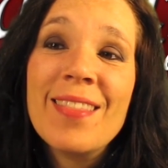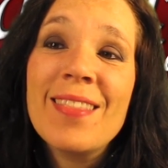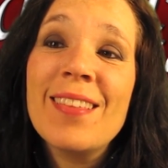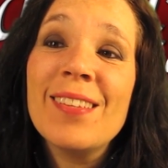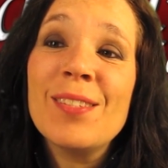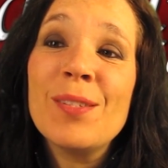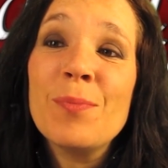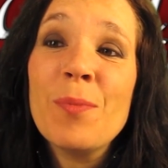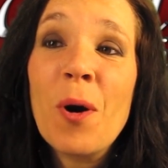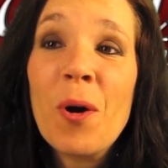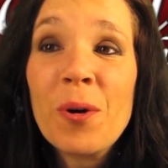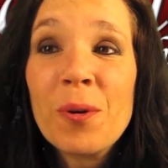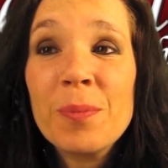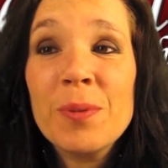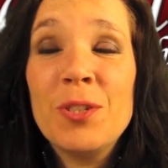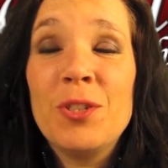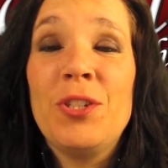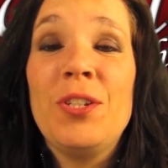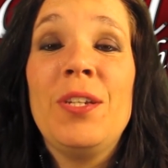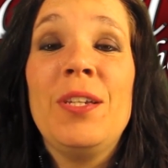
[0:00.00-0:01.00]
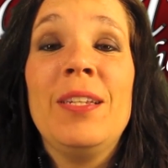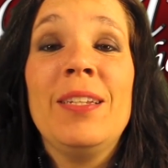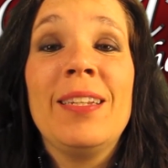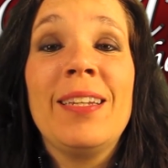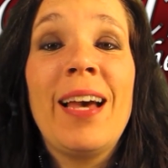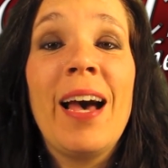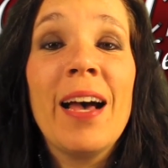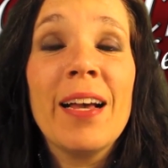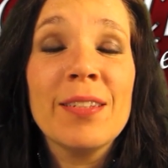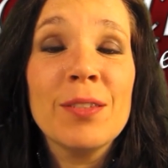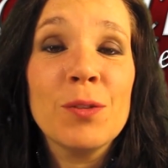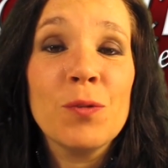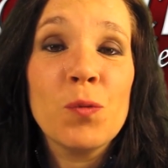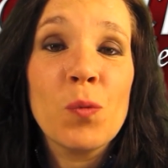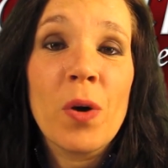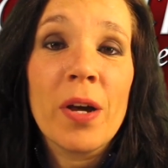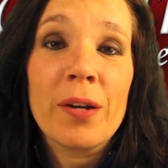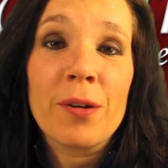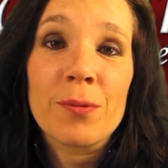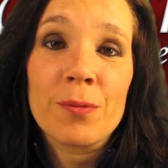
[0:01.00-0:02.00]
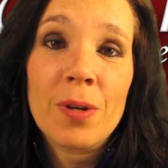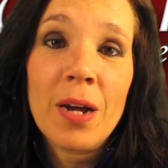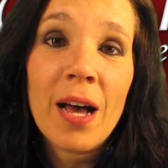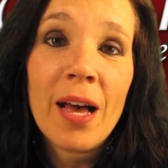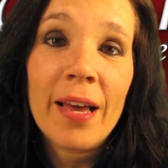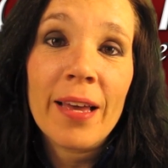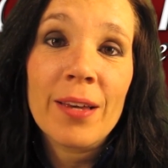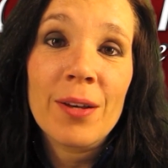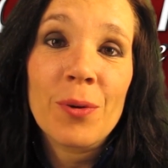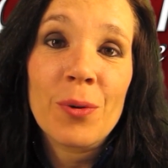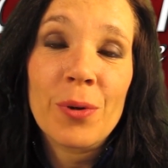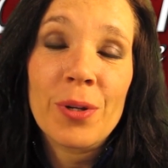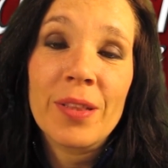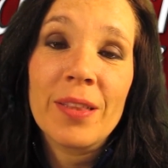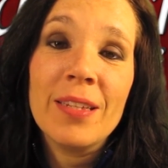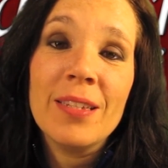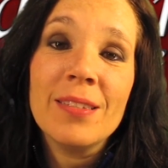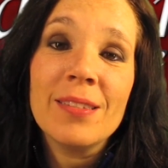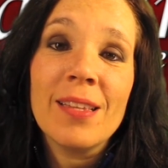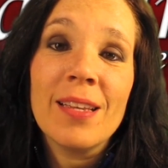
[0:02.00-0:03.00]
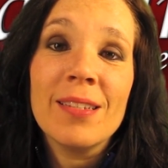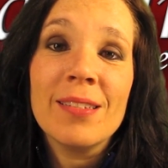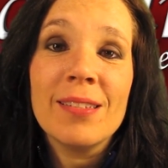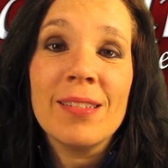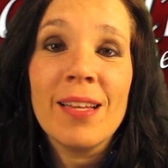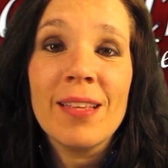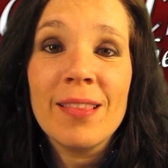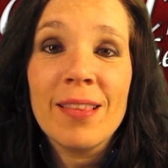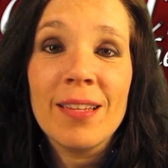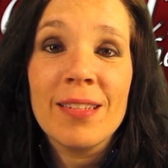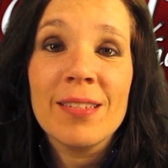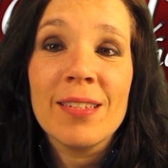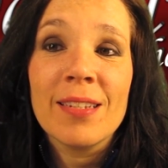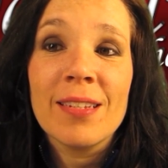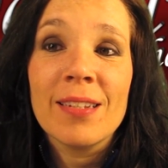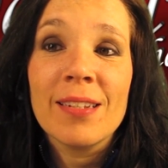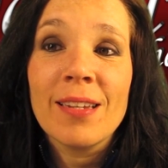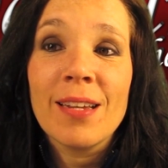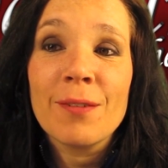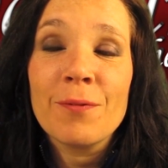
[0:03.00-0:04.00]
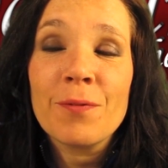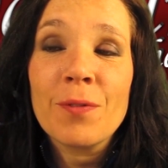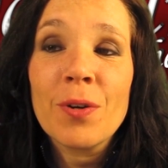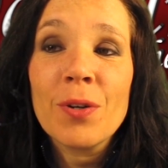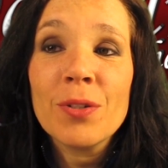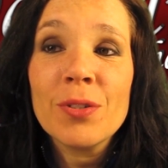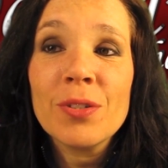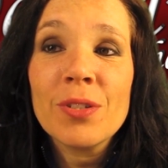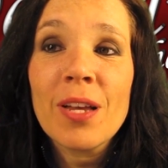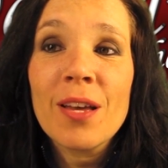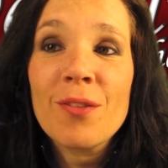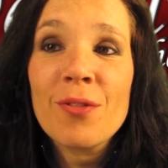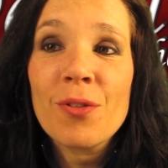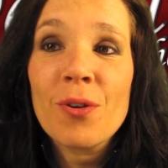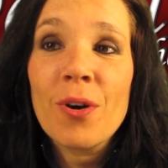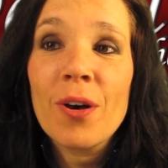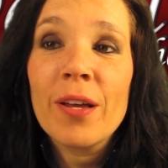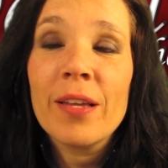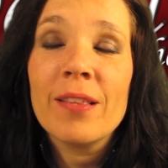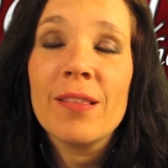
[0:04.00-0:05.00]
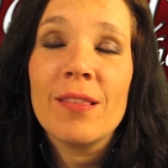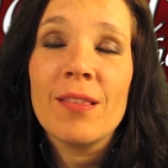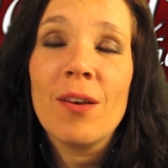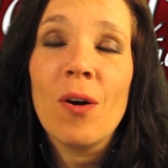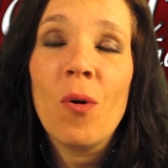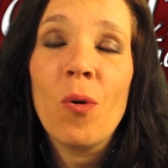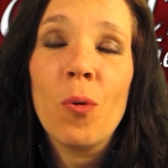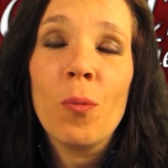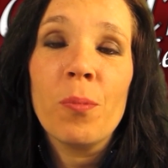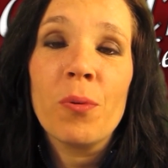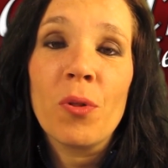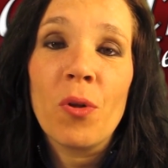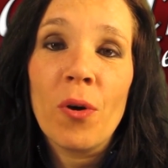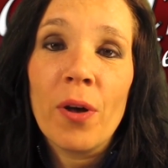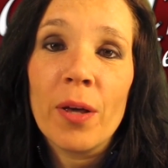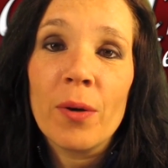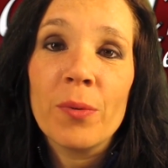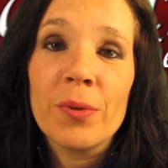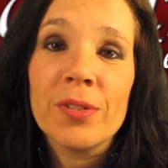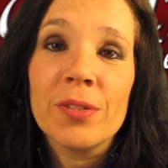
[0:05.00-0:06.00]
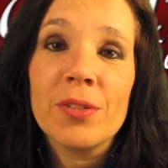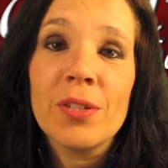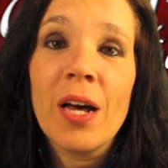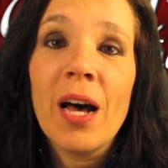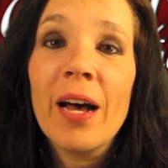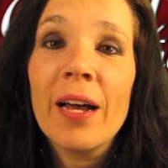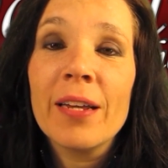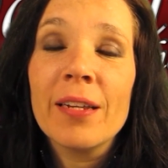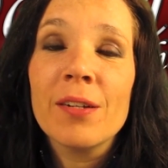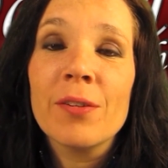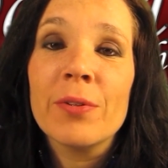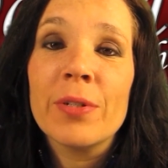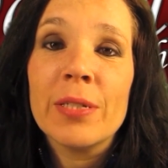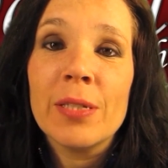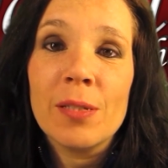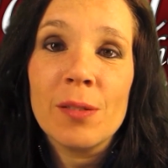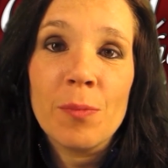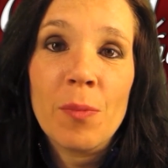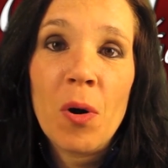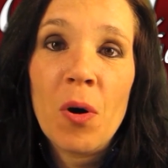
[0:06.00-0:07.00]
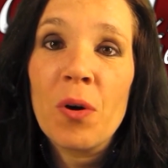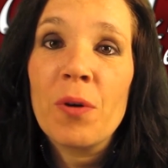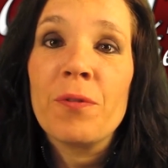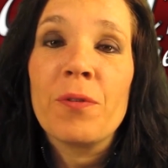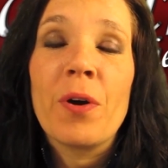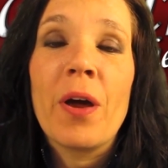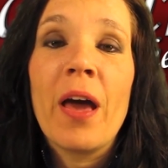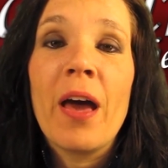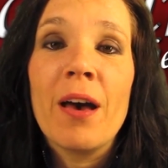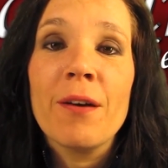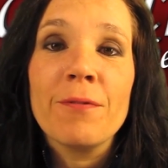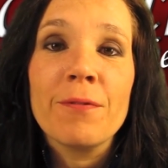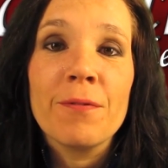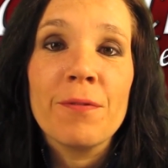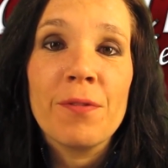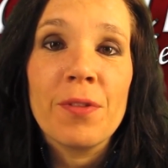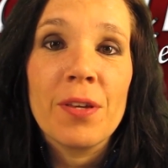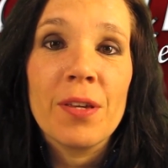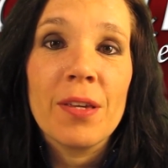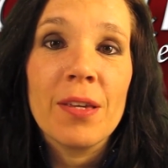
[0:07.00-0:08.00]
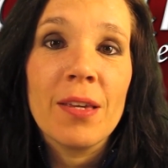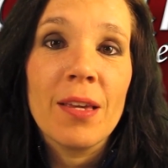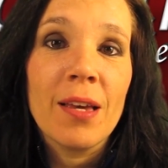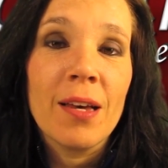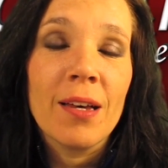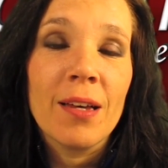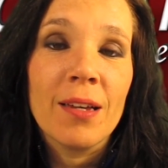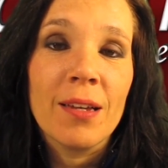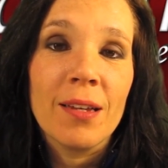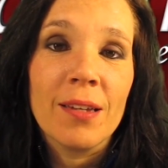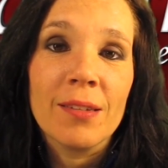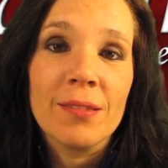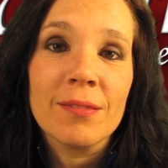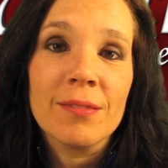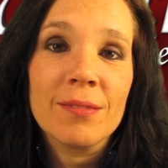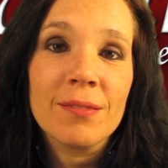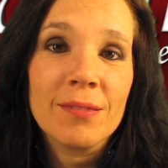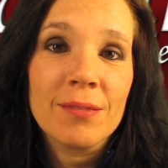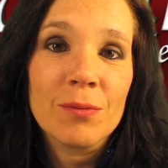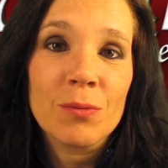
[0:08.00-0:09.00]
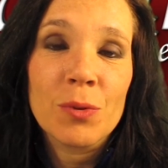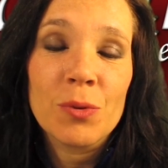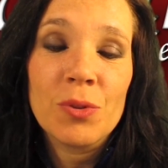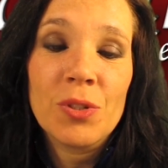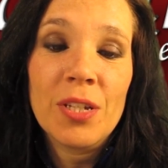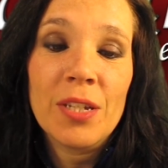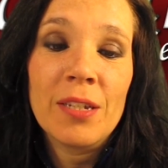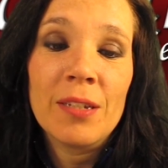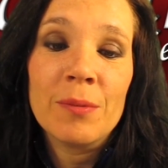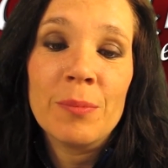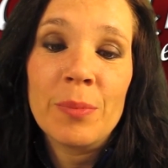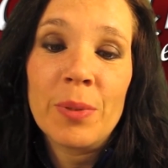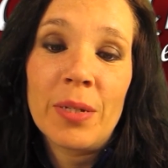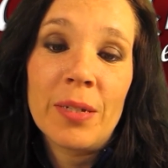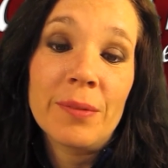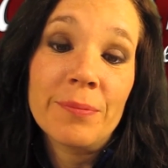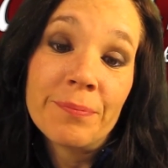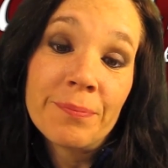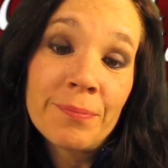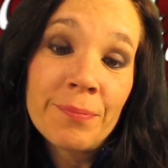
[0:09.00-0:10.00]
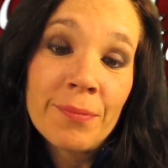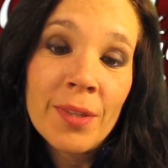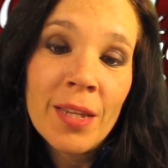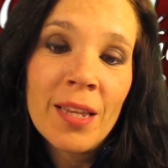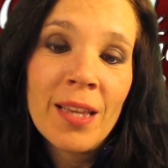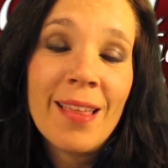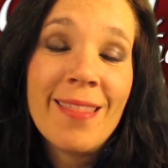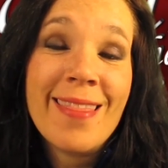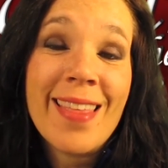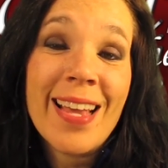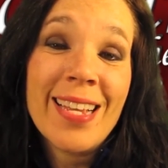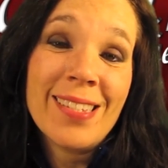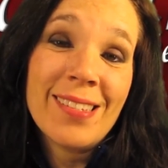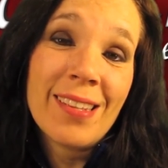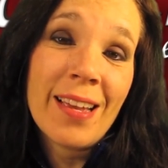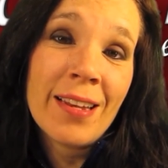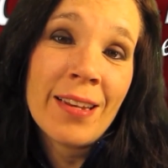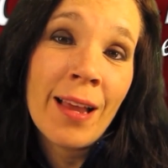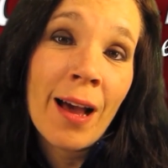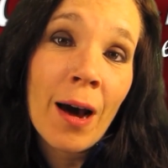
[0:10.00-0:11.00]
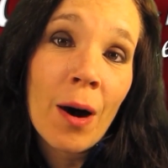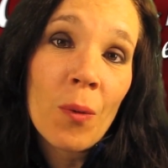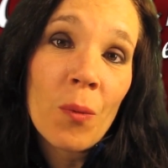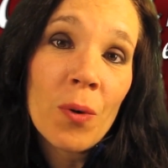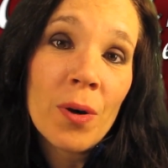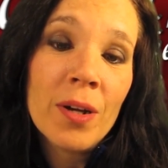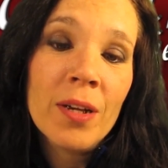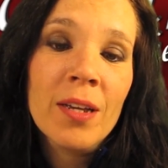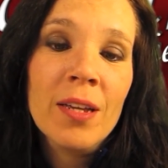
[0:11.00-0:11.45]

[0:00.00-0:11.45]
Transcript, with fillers: The smoke machine kind of went awry, or at least they said they did. At first, I thought the whole ploy was to hide her in smoke for half of the uh, routine, but they say no.